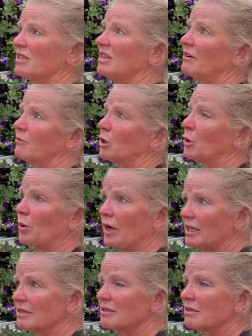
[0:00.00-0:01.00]
and never
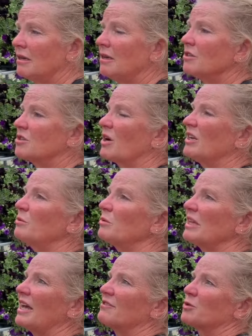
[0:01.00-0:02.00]
quits. So I don't
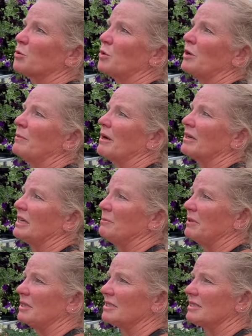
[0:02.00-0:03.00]
really have to worry about
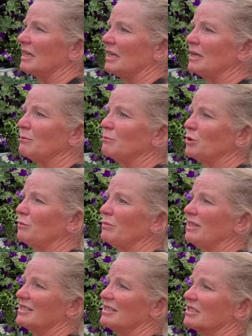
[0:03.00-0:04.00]
keeping this thing in bloom
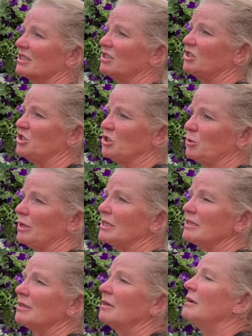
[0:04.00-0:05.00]
because it's going to do it.
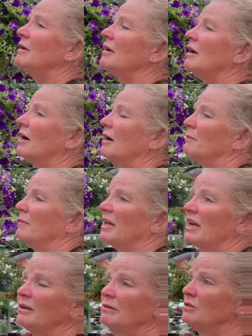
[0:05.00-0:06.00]

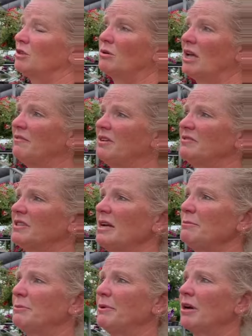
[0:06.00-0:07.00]
And I don't have enough
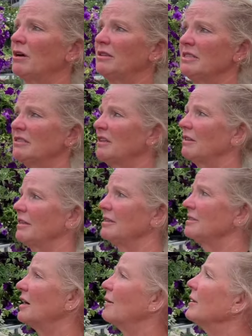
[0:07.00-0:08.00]
time to pick all these little
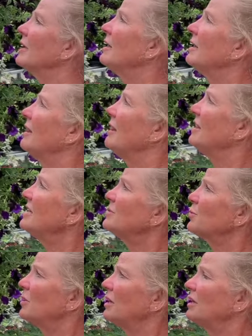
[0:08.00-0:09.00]
things out.
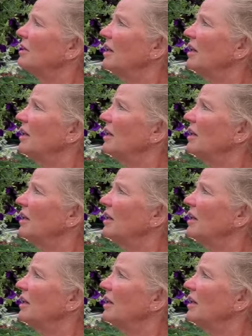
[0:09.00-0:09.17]
This one,